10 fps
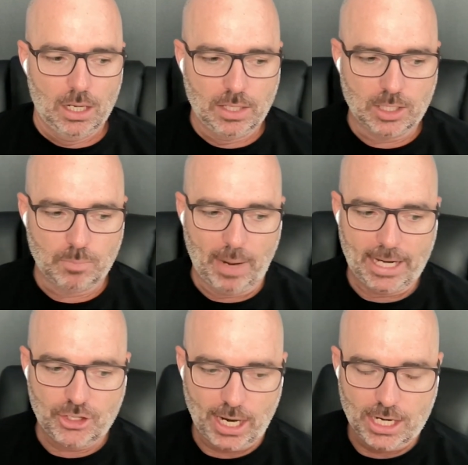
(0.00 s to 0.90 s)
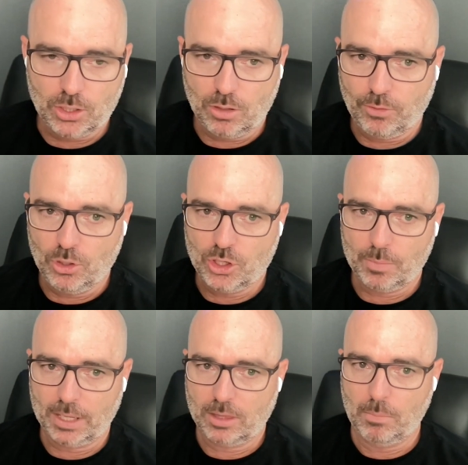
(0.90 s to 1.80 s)
this may change in the future,
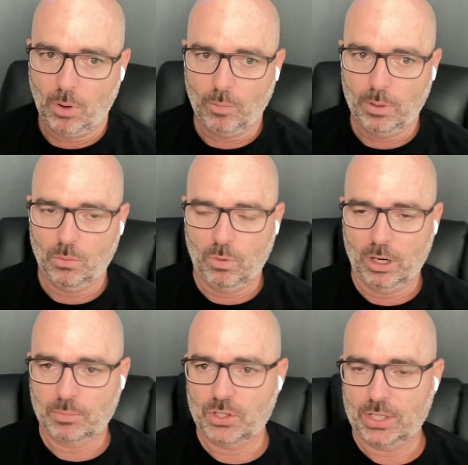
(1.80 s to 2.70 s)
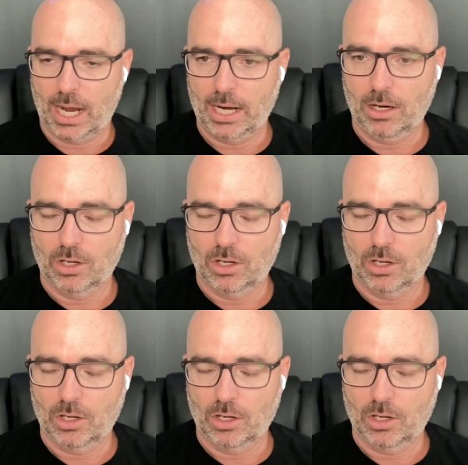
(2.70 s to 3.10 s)
but at the moment when I'm starting,